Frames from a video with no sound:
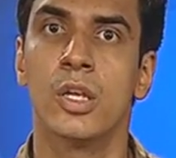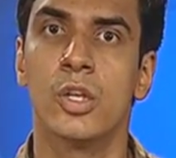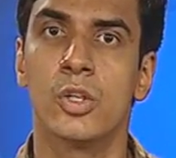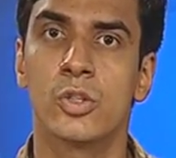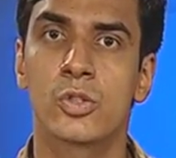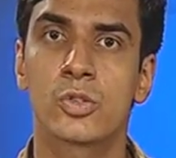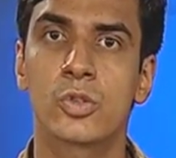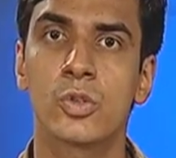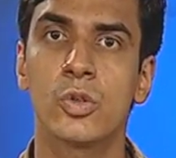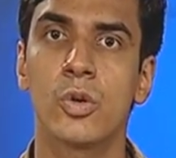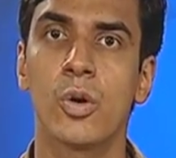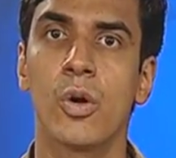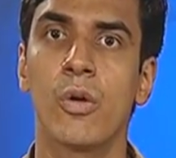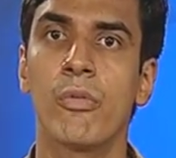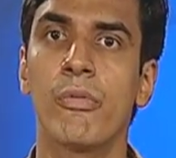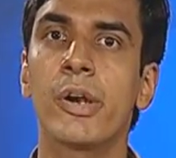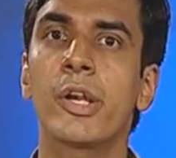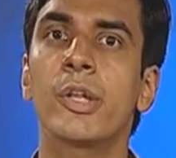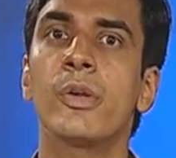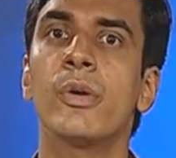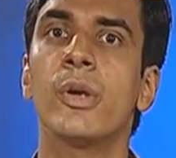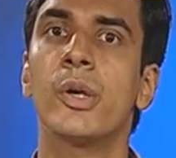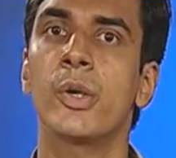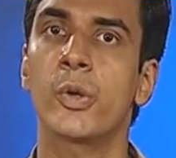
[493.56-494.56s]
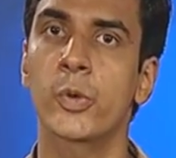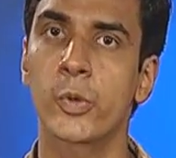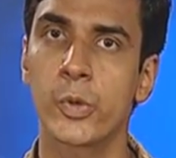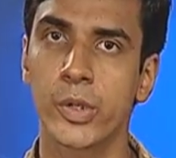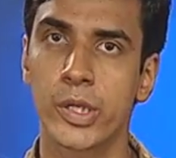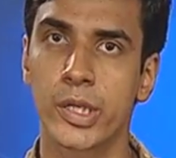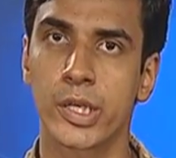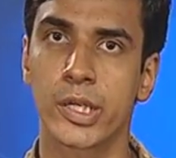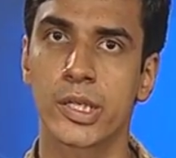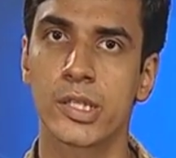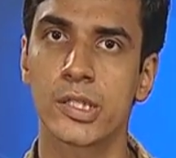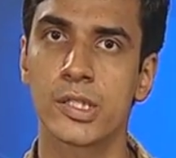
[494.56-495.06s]
So what you are
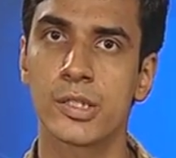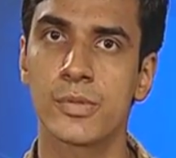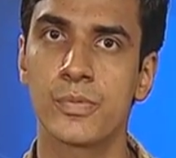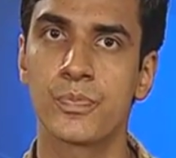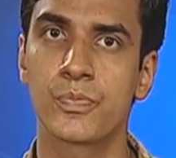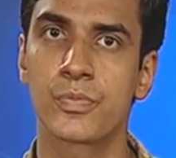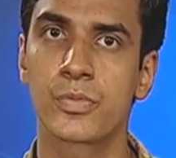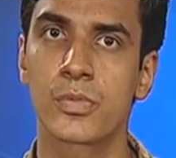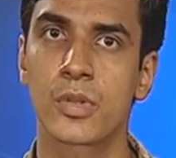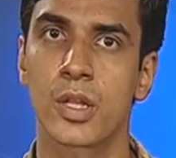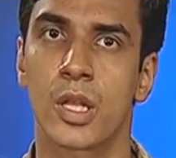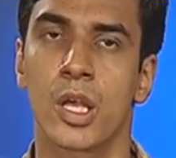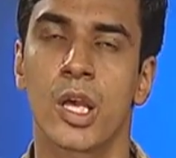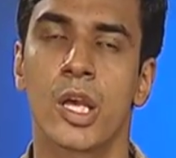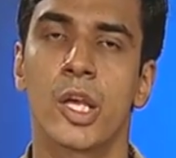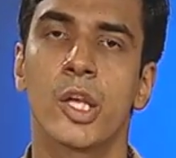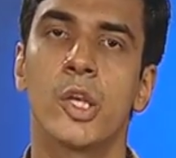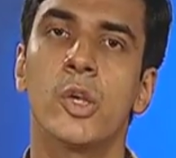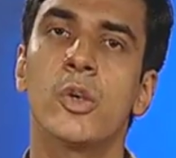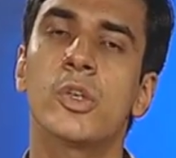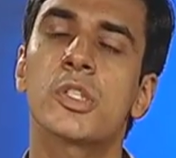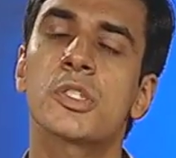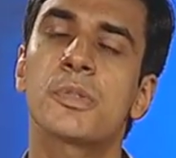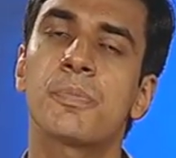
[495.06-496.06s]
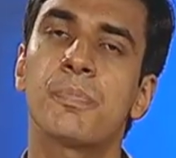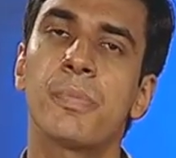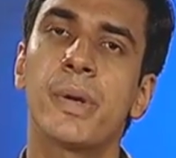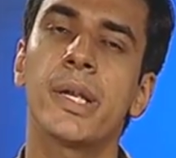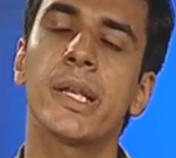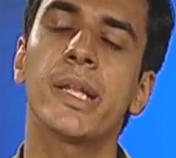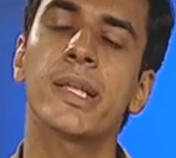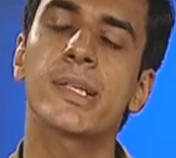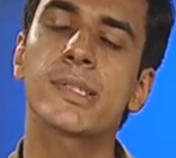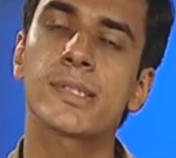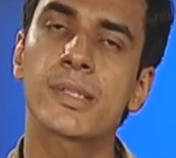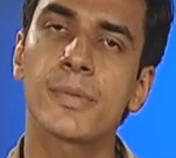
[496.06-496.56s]
doing is you are
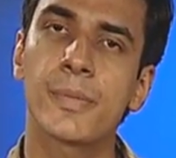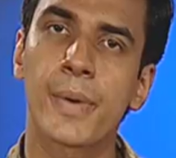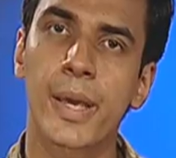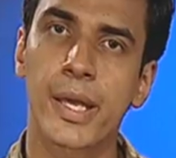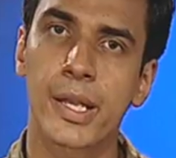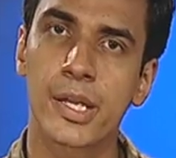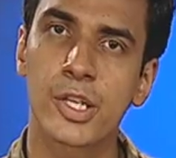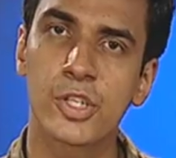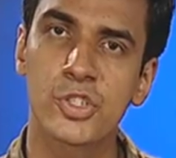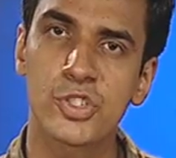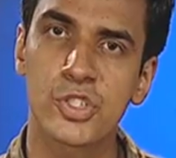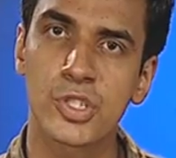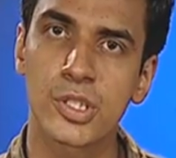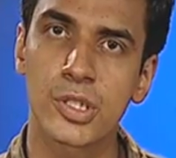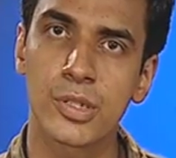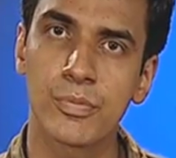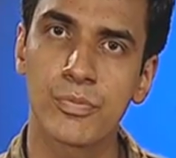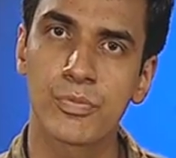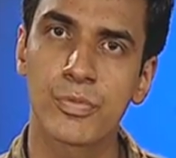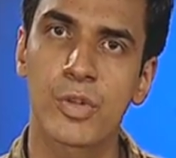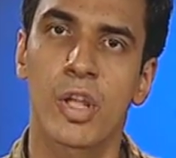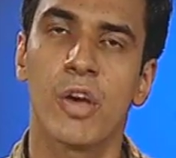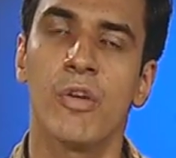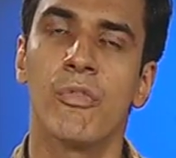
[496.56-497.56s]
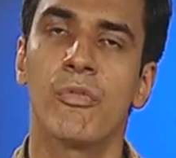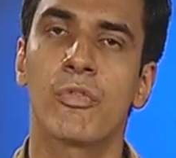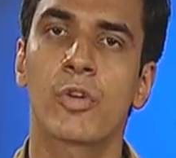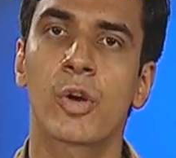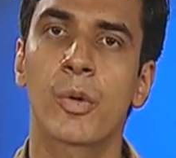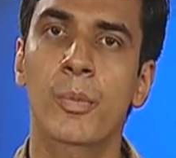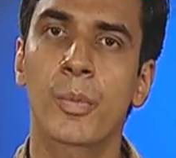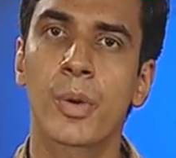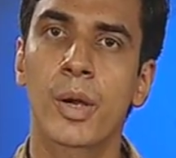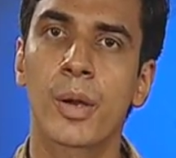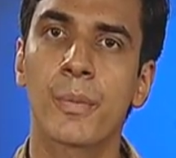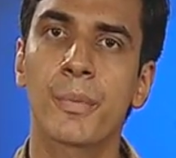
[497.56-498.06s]
spending some energy
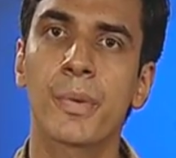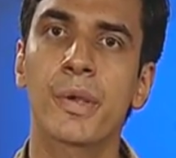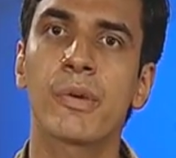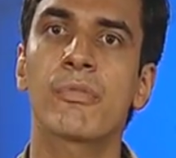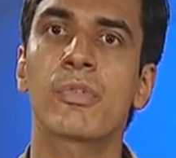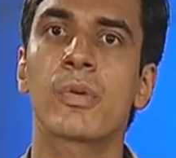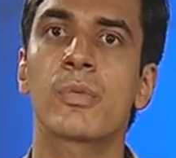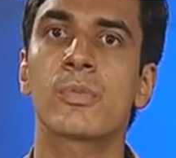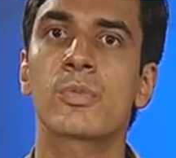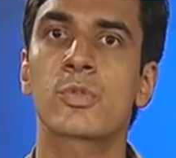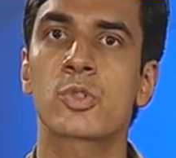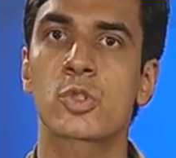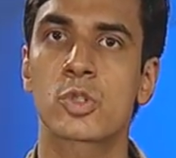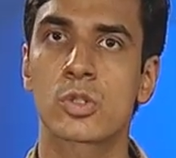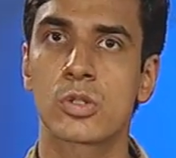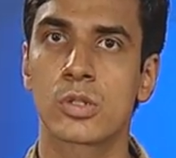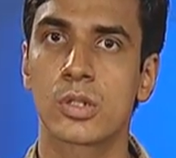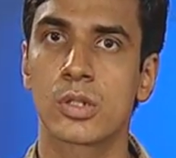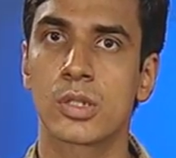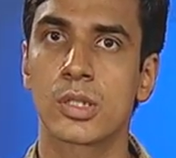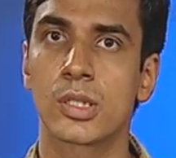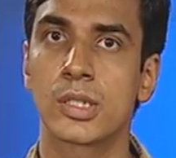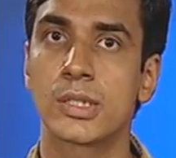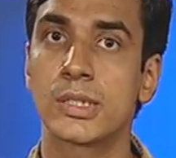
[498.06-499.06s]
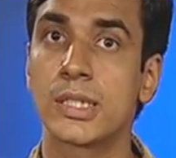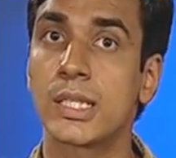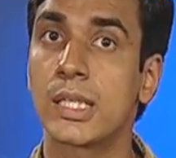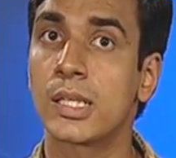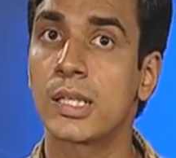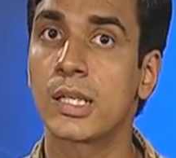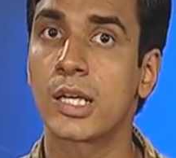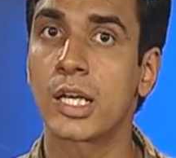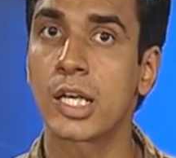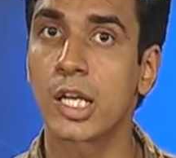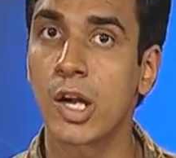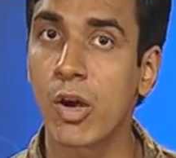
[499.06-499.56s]
from coming from
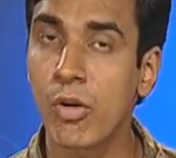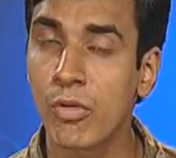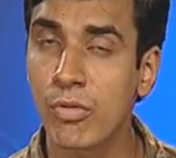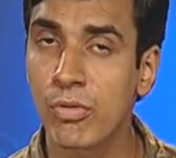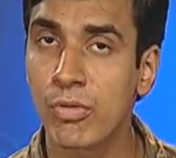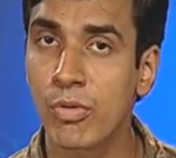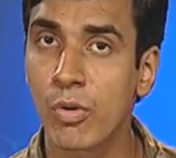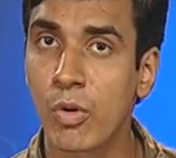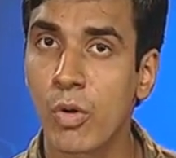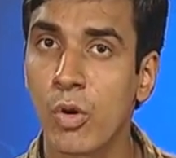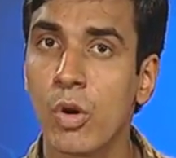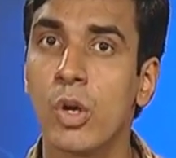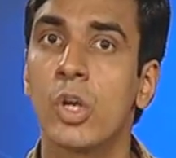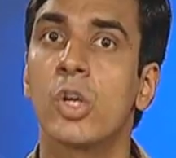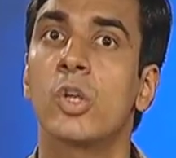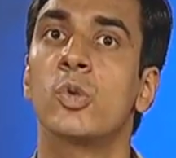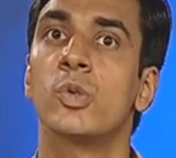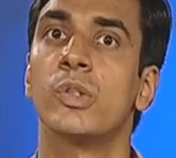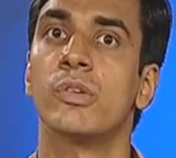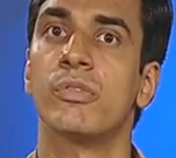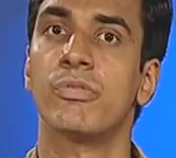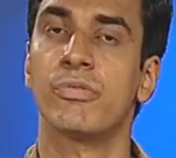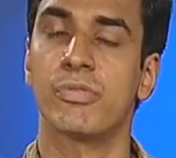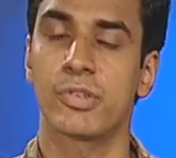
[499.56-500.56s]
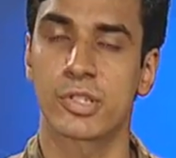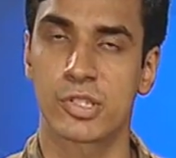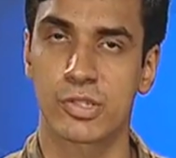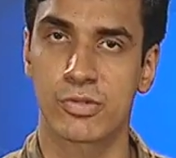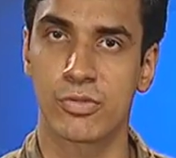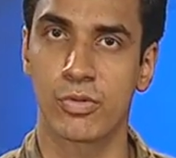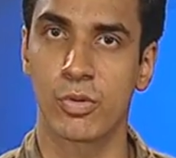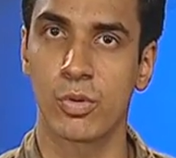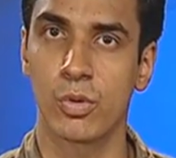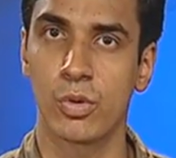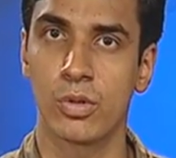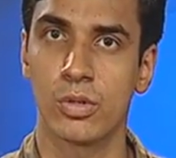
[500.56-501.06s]
the ground floor to the 1st
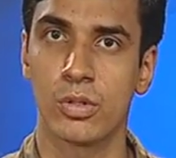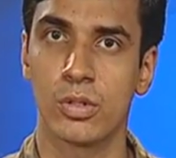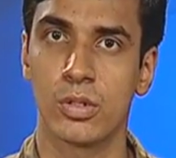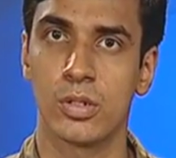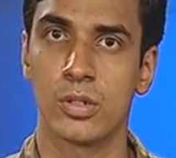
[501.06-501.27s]
floor